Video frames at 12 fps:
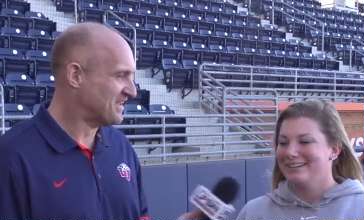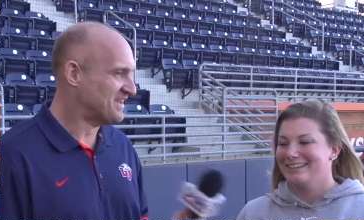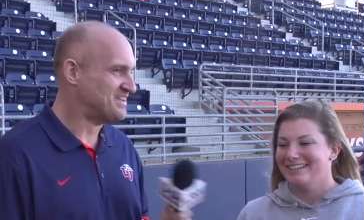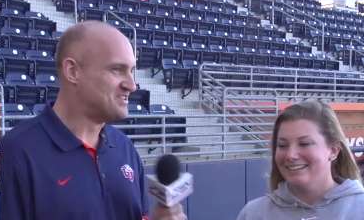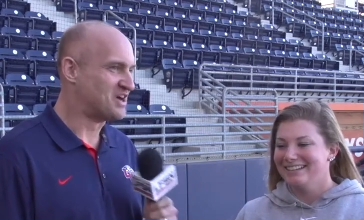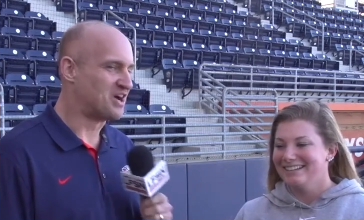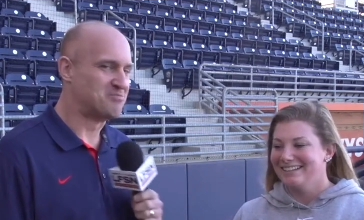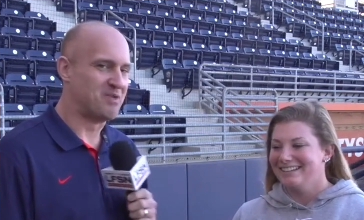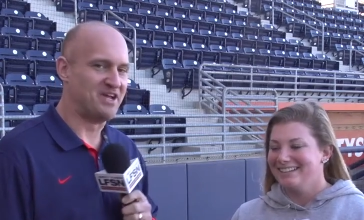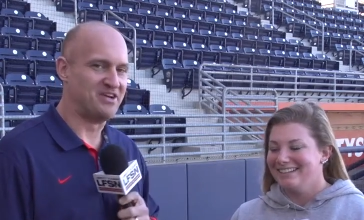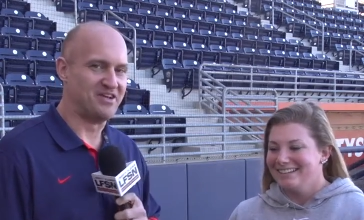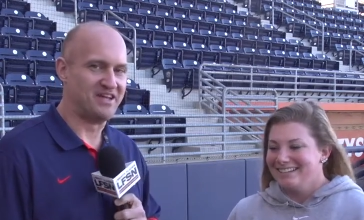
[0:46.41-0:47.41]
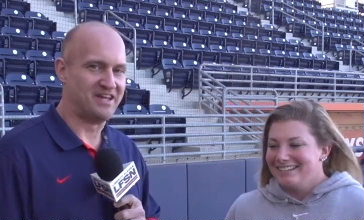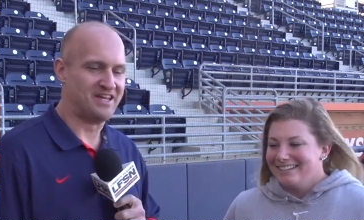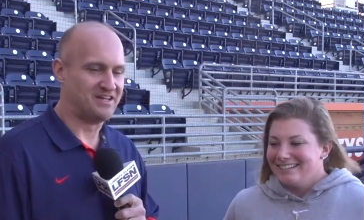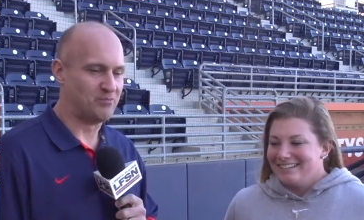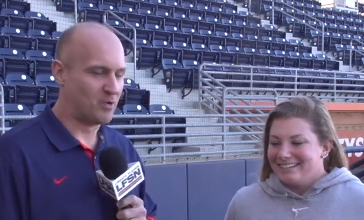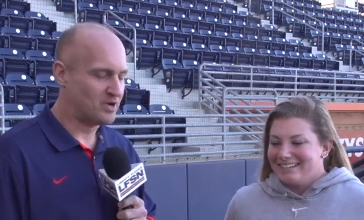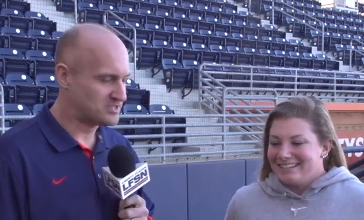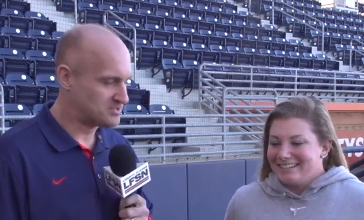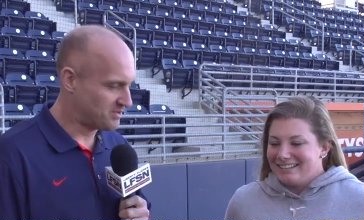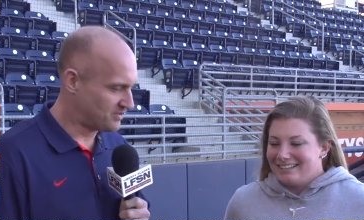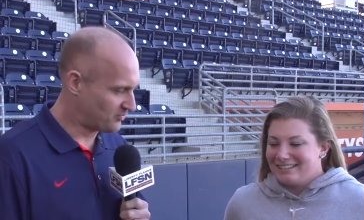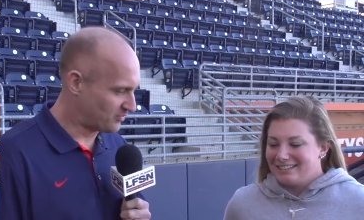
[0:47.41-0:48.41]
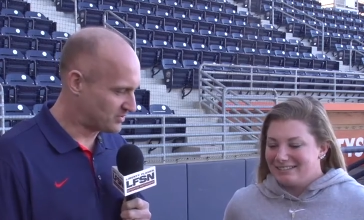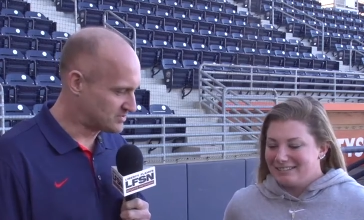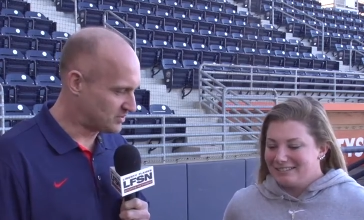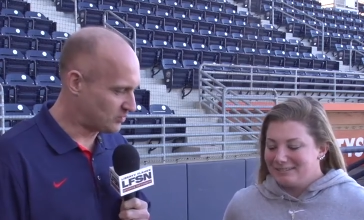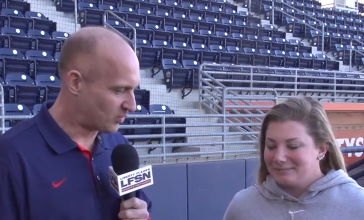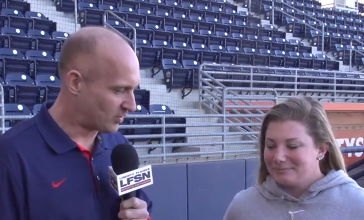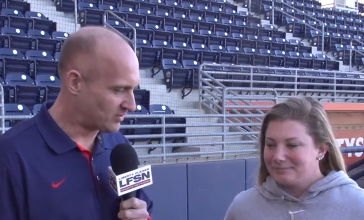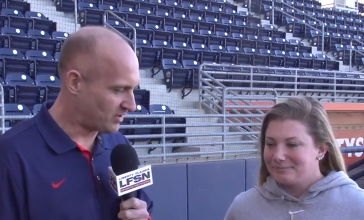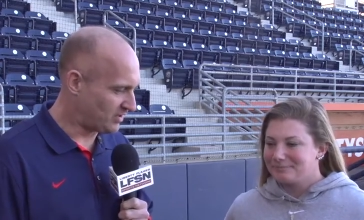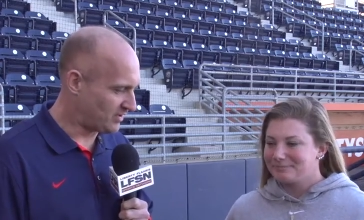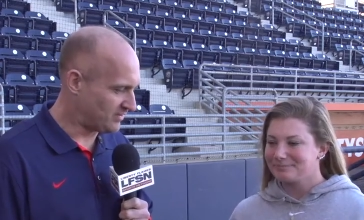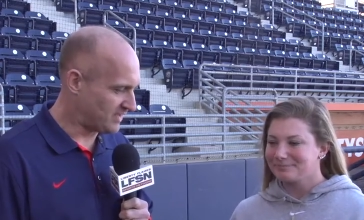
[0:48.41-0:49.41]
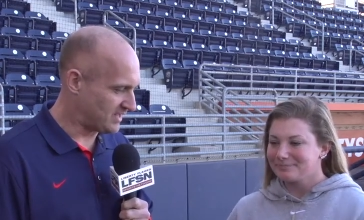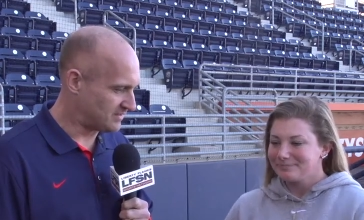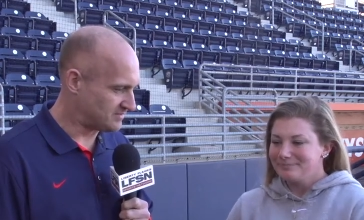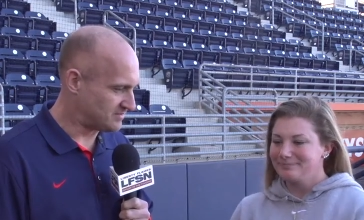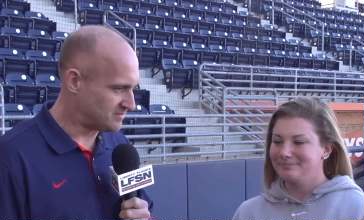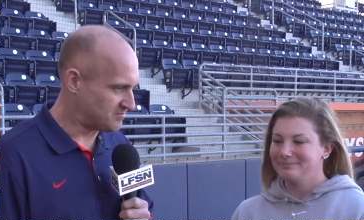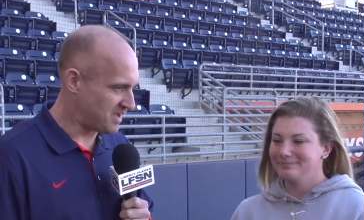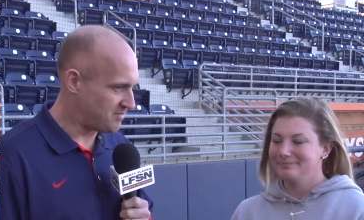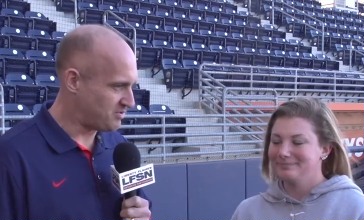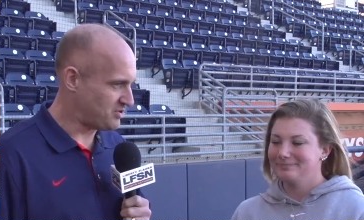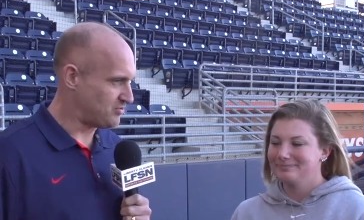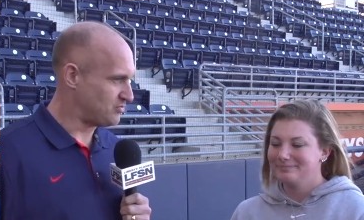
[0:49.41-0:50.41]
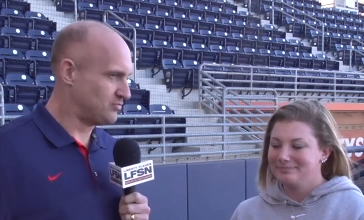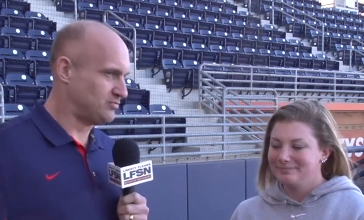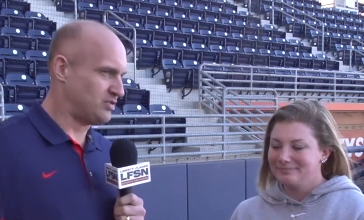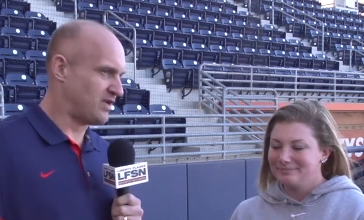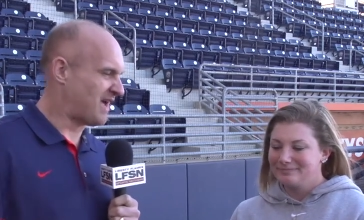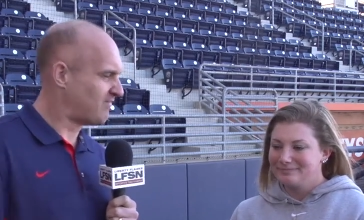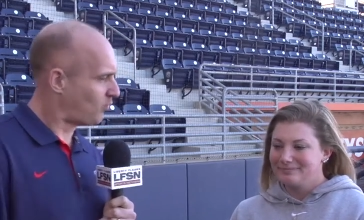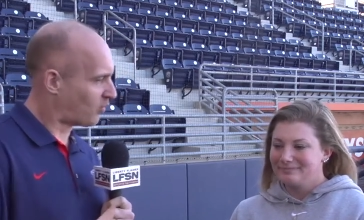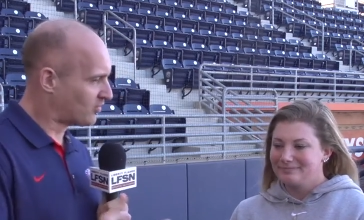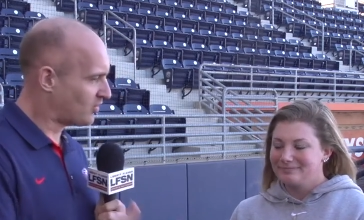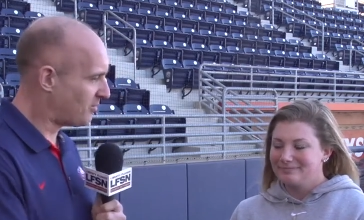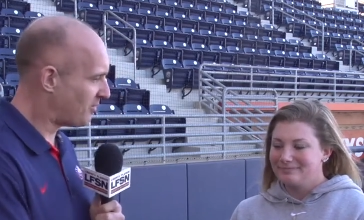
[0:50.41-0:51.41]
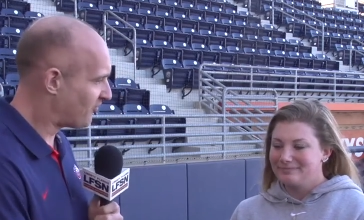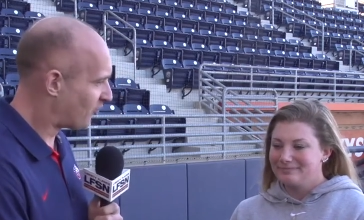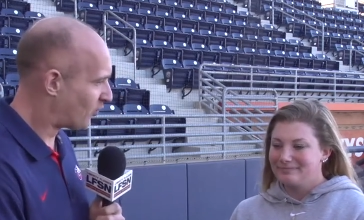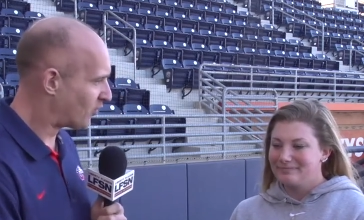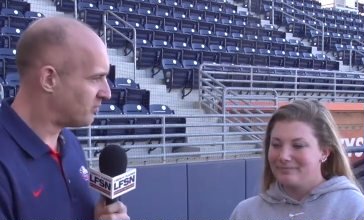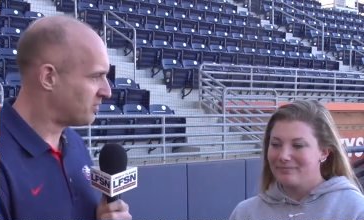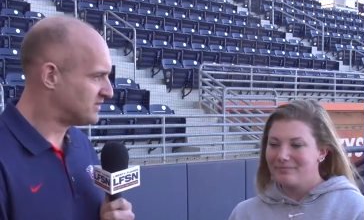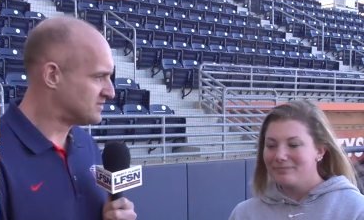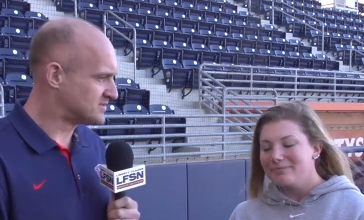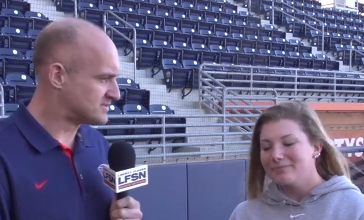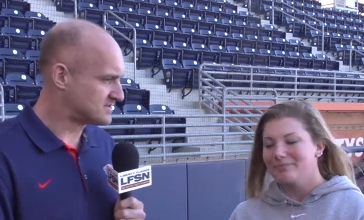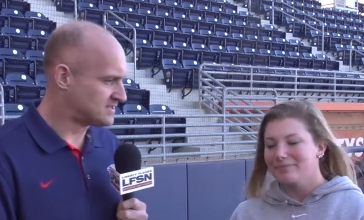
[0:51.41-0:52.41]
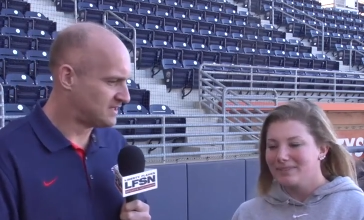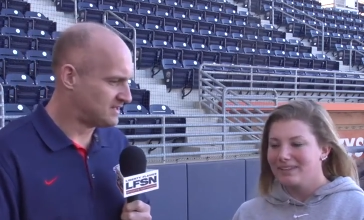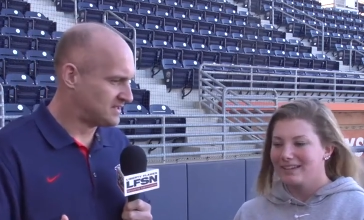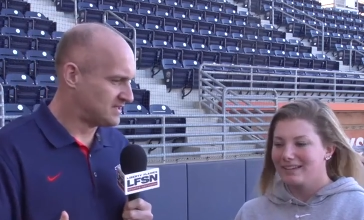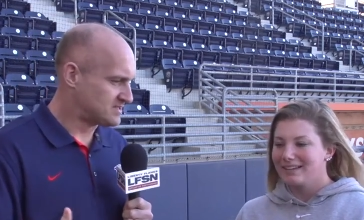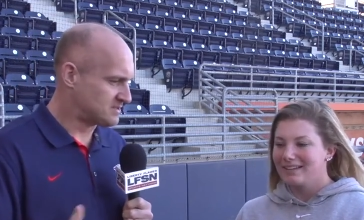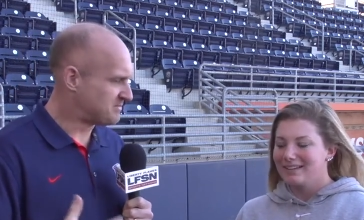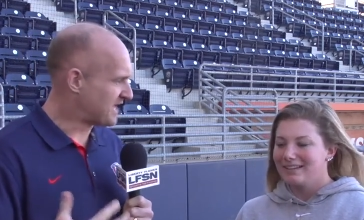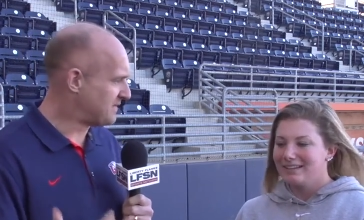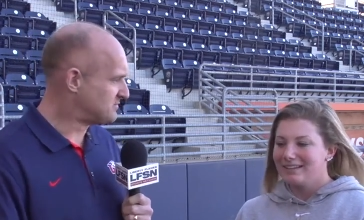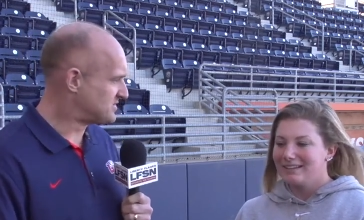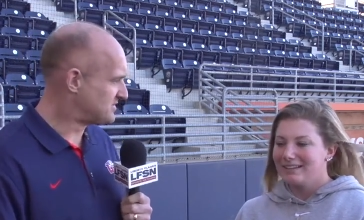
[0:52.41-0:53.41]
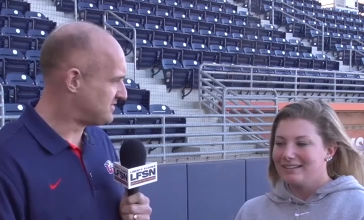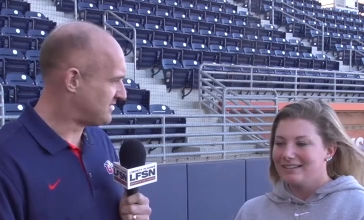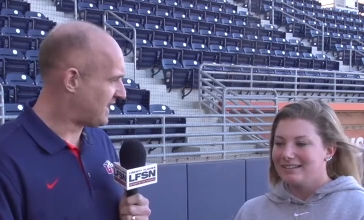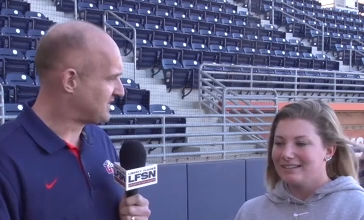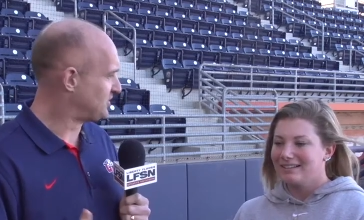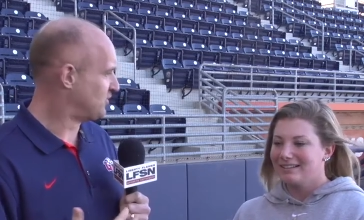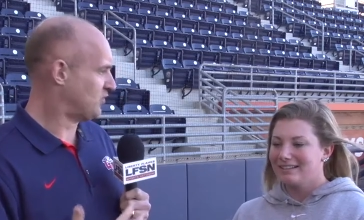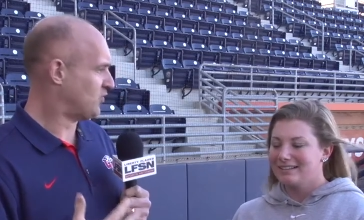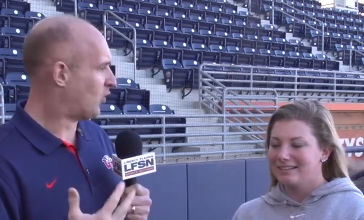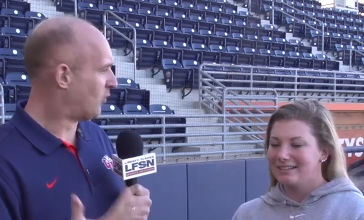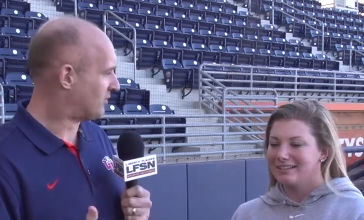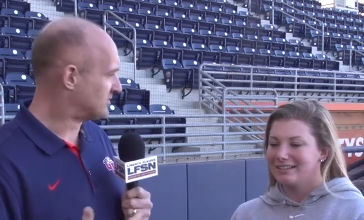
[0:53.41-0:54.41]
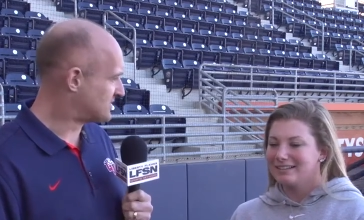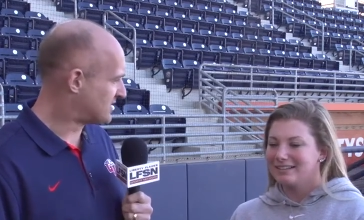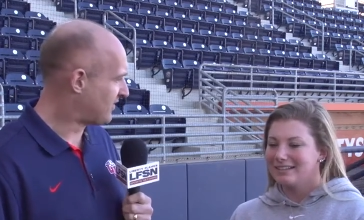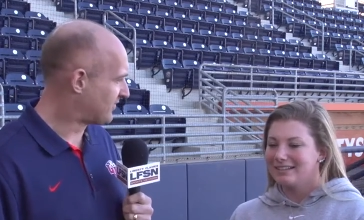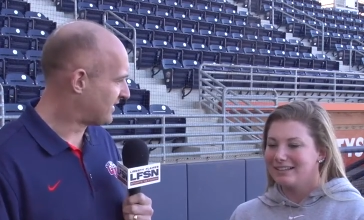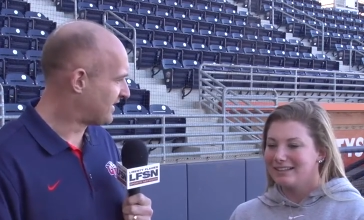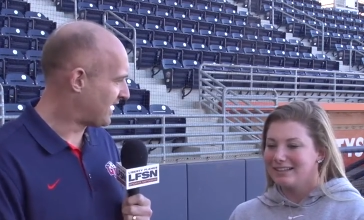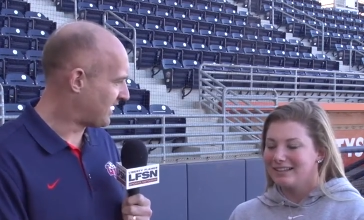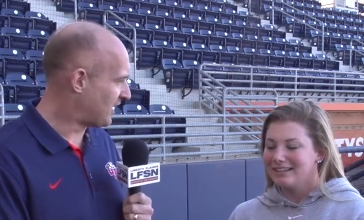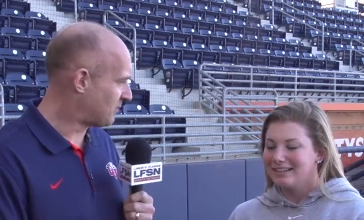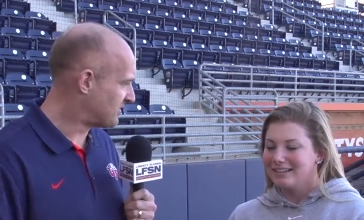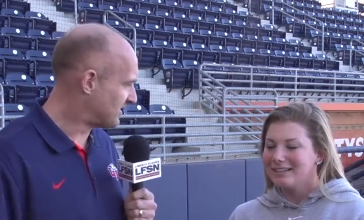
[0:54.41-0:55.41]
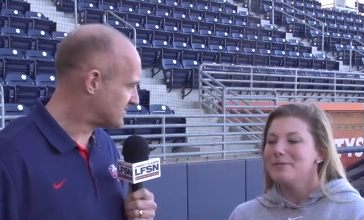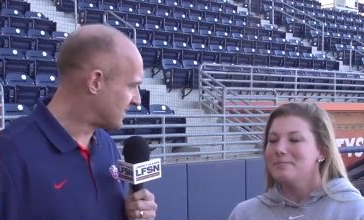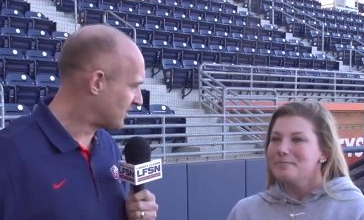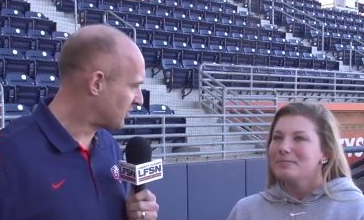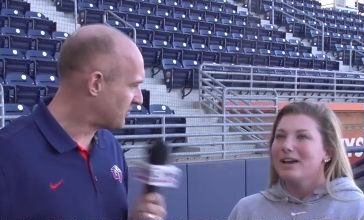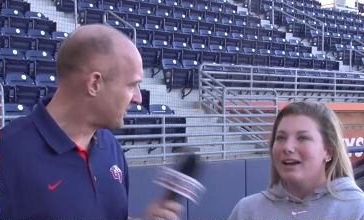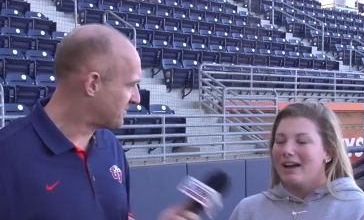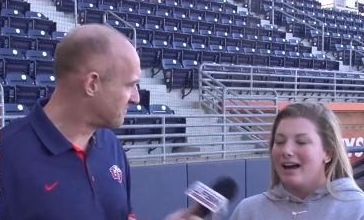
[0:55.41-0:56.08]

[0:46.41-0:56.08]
Speaker 1: you talked about your hitting. What are some of the drills that you worked on that maybe you, you haven't worked on before, but just sometimes not to do the normal stuff can kind of help things out a little bit?